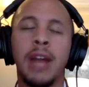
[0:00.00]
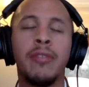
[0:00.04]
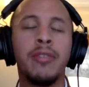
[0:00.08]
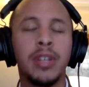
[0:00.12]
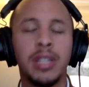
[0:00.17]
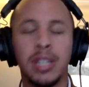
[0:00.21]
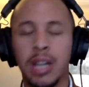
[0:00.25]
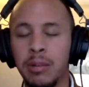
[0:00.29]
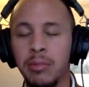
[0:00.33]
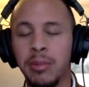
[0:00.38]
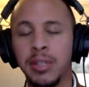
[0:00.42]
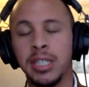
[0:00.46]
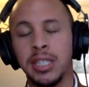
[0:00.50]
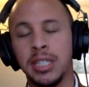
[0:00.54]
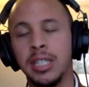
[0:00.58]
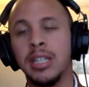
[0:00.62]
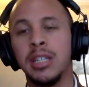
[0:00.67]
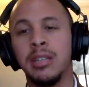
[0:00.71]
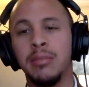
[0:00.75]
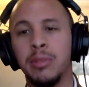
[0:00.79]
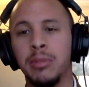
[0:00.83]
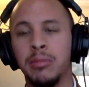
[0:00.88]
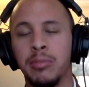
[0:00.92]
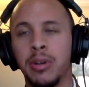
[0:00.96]
every time I
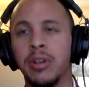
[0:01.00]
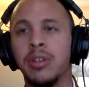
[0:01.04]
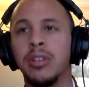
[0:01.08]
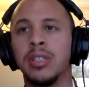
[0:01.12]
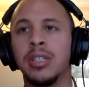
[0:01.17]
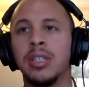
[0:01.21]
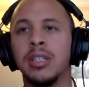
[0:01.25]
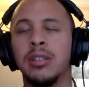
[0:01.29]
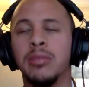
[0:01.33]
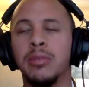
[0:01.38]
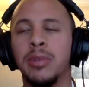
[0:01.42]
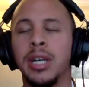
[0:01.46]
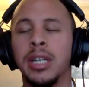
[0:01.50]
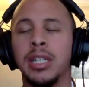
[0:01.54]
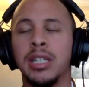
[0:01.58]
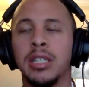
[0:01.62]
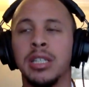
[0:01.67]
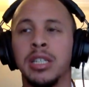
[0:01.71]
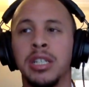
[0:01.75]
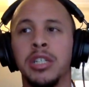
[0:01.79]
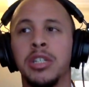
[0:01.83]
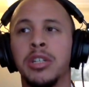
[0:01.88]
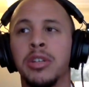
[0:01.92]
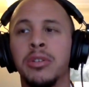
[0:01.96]
see them in person and we get
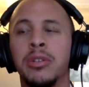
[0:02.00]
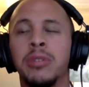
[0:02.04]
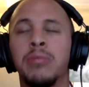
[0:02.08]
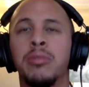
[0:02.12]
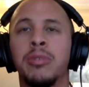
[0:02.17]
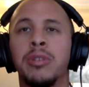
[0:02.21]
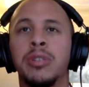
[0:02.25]
to see each other